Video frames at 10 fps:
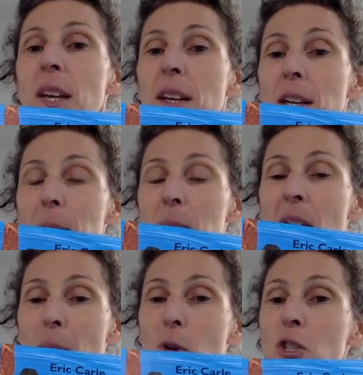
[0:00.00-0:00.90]

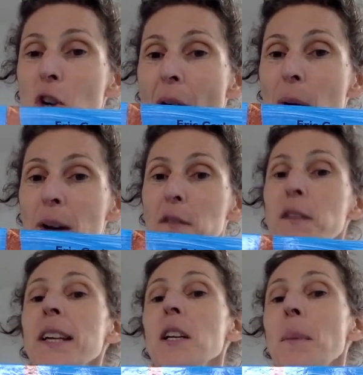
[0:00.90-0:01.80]
I'm not sure how I
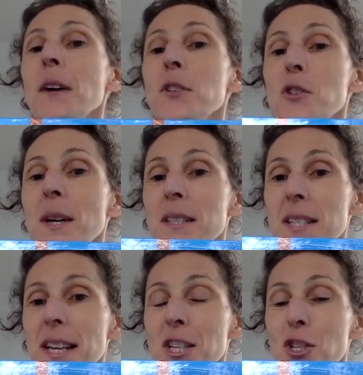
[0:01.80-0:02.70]
feel about the
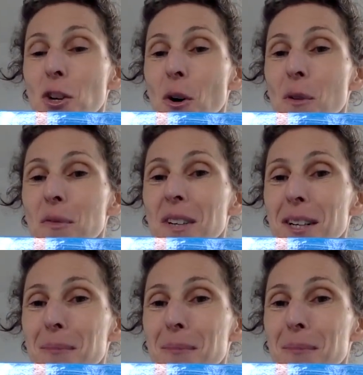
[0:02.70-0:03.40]
translation of